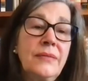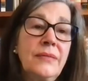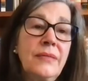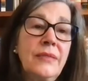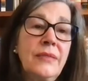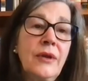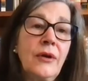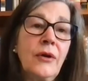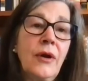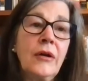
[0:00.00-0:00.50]

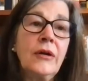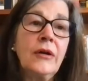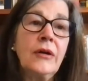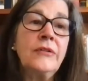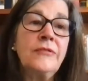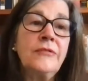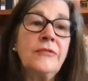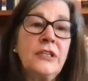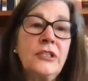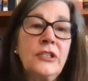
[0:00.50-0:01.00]
there are
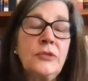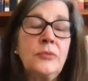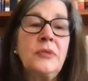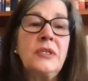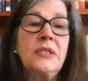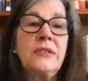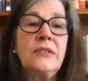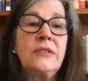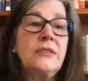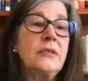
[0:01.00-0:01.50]

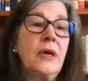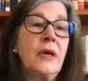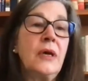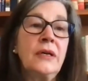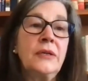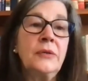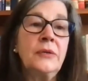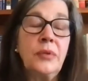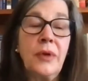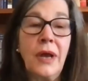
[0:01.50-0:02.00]
infringements
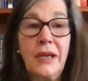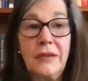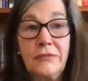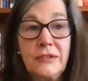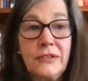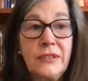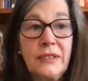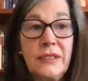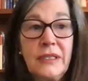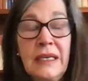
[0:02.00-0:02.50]
on
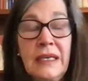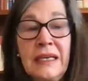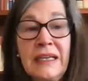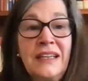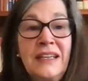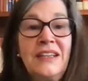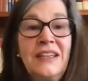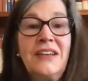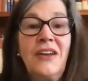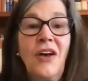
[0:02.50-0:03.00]
privacy,
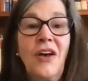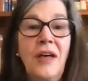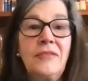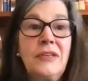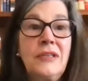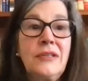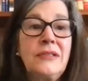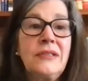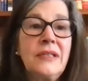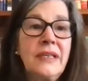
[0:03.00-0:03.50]

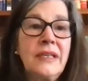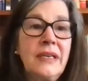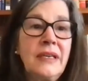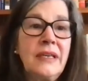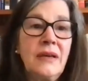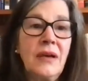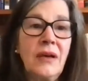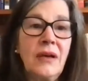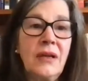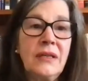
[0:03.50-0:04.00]
obviously,
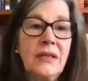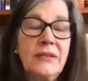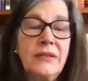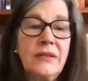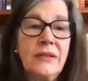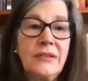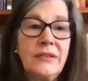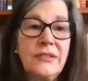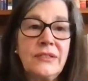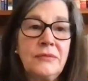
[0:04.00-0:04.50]
on
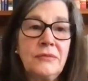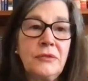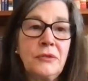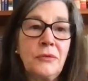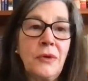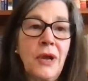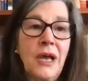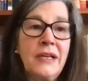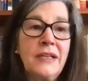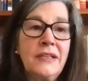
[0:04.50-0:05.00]
civil
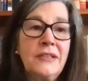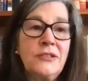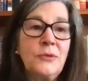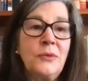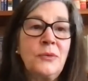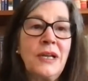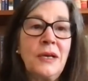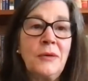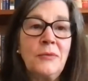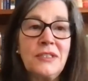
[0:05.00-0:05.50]
rights.
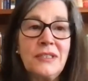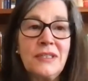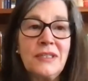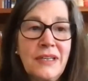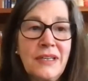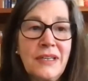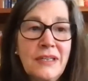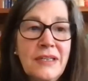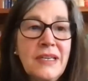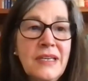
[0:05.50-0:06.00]
When I was in
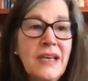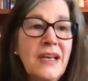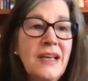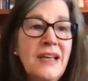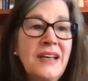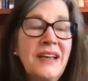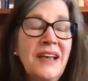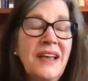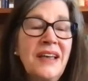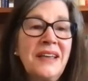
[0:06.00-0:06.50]

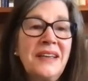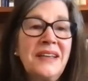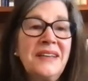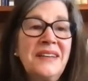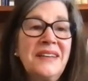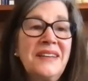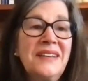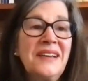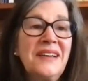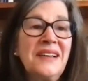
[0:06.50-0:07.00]
India,
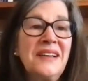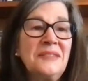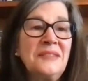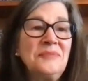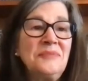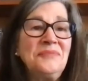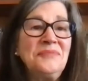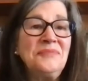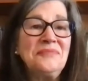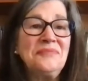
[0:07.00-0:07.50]
and
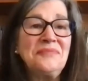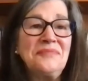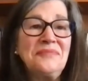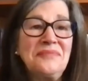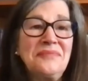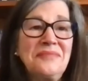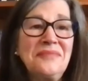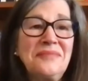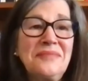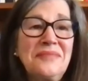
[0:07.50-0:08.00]
I
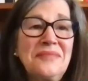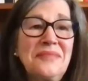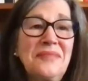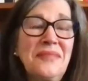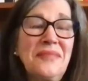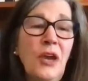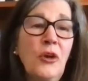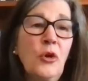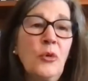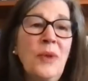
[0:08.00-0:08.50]

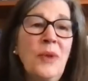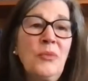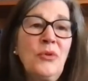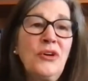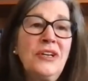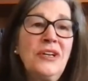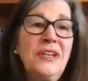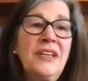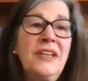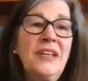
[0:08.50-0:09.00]
remember
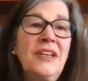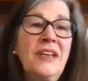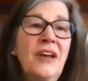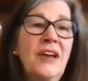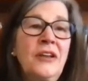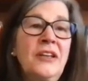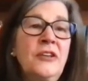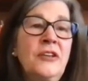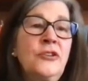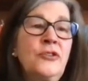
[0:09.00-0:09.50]
an
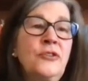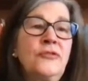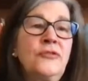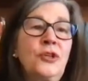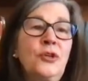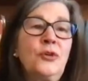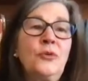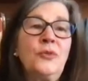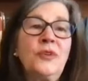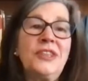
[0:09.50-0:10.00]

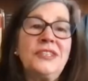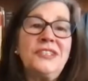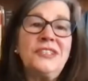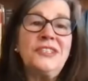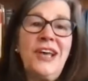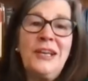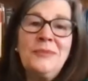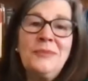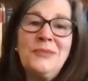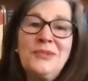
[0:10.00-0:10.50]
interview with the
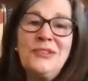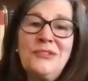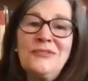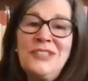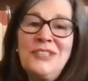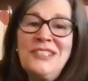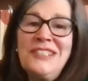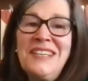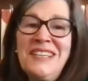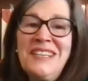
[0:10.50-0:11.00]
Times of
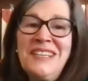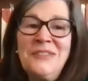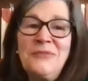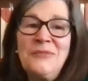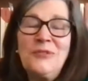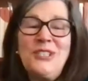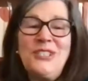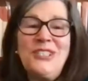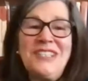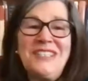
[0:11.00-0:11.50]
India in
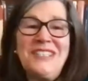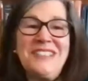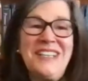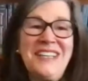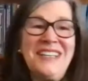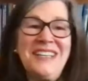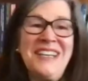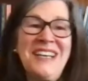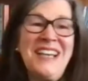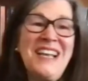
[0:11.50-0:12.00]
which they
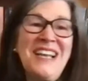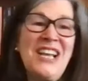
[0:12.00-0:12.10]
said,